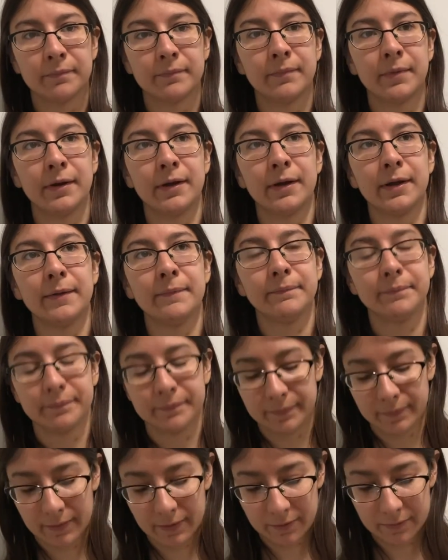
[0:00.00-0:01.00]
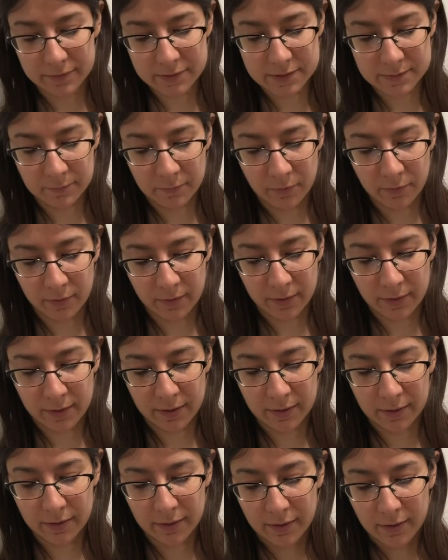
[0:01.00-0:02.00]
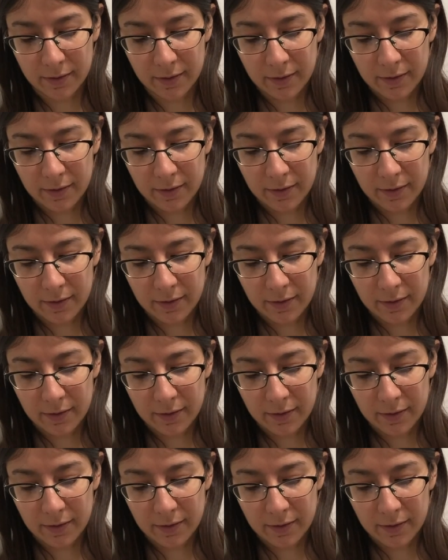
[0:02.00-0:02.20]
But this morning,